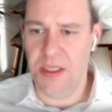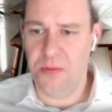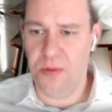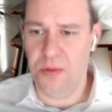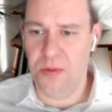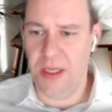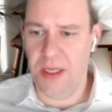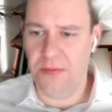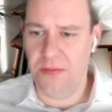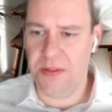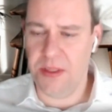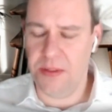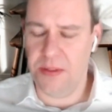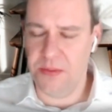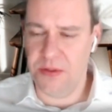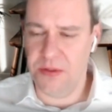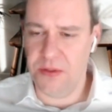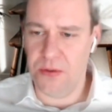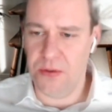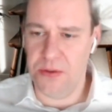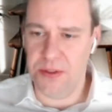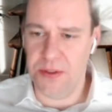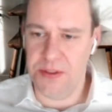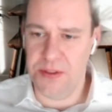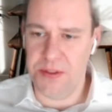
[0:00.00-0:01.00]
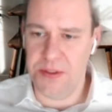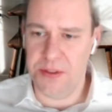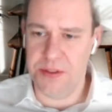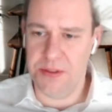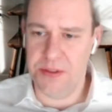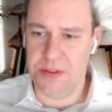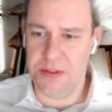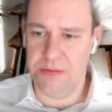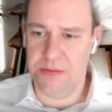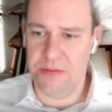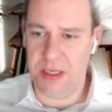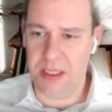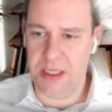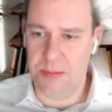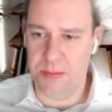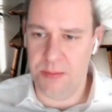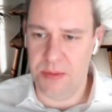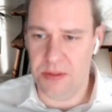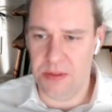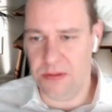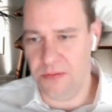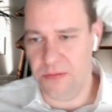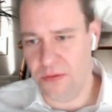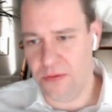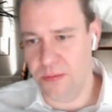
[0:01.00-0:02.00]
We have some sources
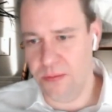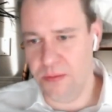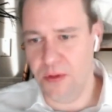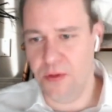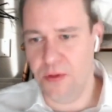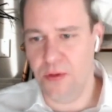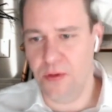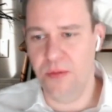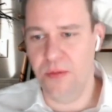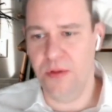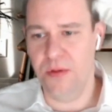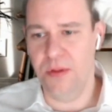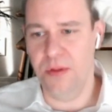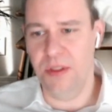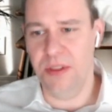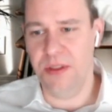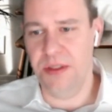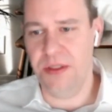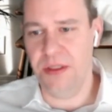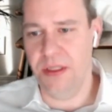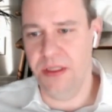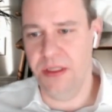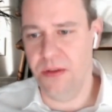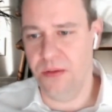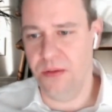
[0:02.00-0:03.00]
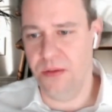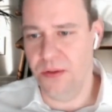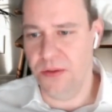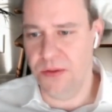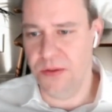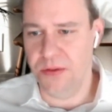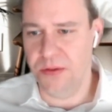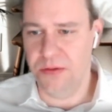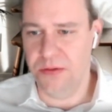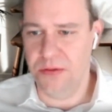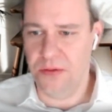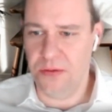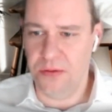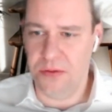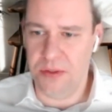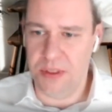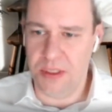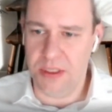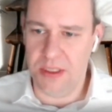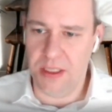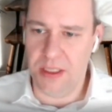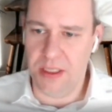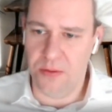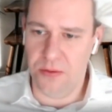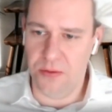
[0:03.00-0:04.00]
available from the community and also
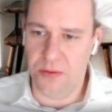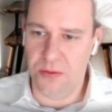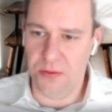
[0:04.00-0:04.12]
internally how